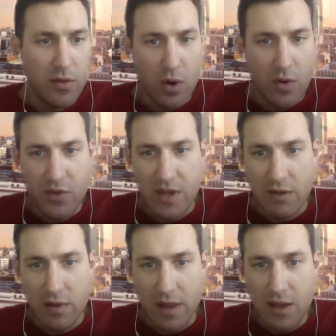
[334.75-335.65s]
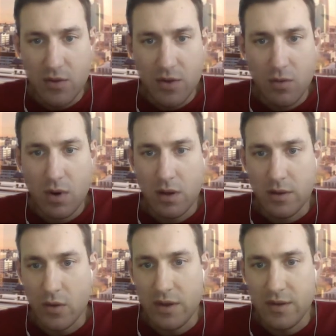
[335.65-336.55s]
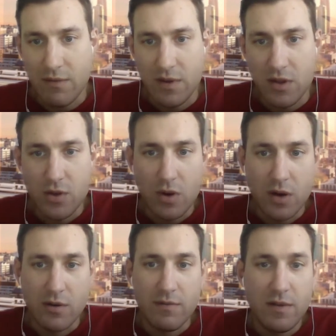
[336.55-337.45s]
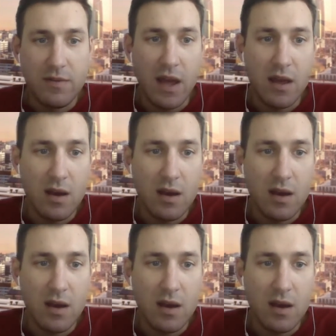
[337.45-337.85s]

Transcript: North is definitely the easier one. It's only 7,258